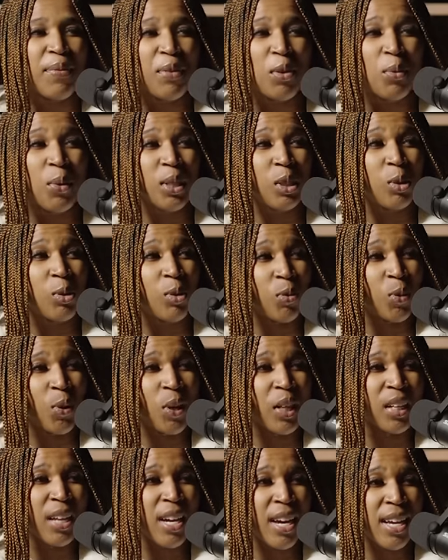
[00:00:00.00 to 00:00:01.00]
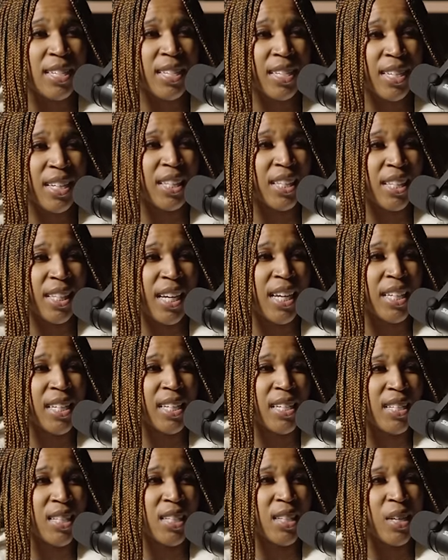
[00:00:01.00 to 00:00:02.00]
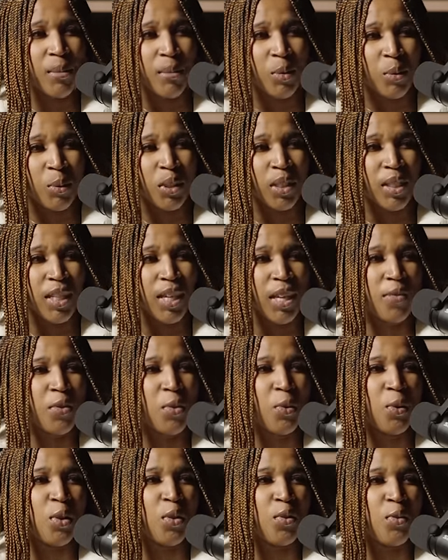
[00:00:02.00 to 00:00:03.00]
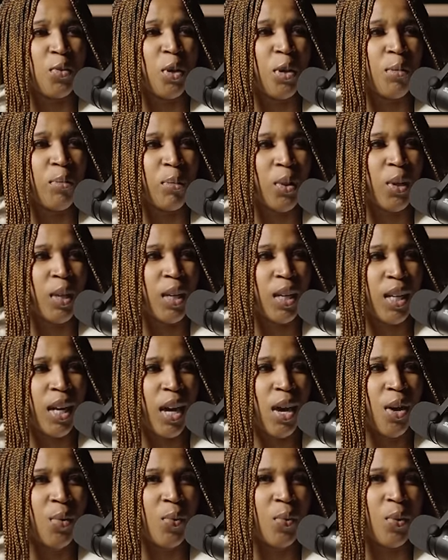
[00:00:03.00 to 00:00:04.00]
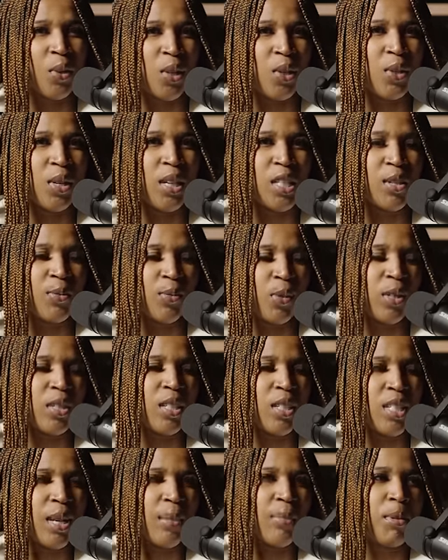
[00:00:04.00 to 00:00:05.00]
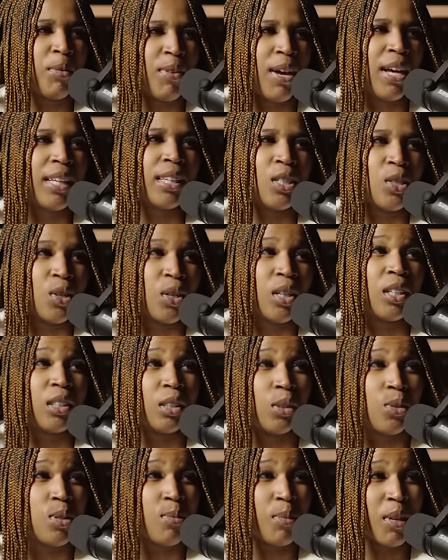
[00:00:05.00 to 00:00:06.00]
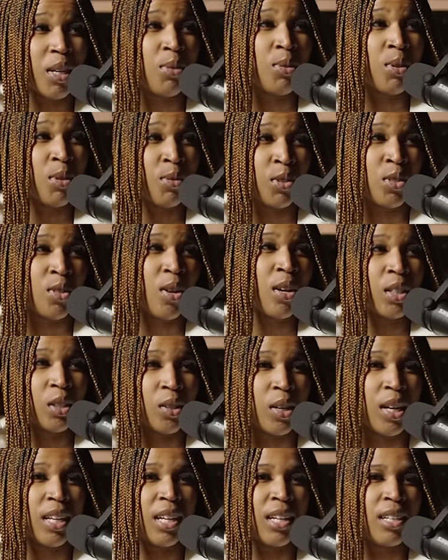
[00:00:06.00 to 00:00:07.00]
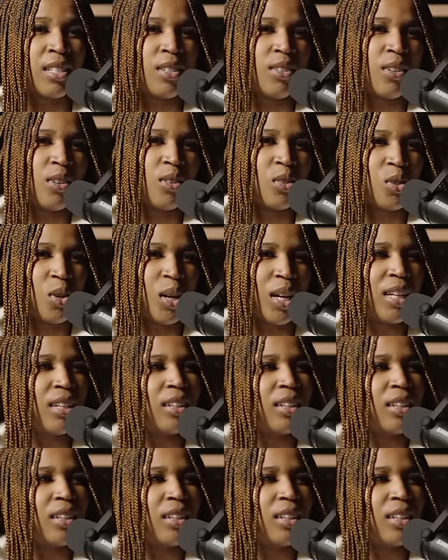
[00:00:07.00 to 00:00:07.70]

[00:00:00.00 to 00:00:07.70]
you want to avoid a loss, then education is the number one thing. If you want to avoid blowing an account, well, you need to first accept the fact that you're going to lose money when you start trading. So don't trade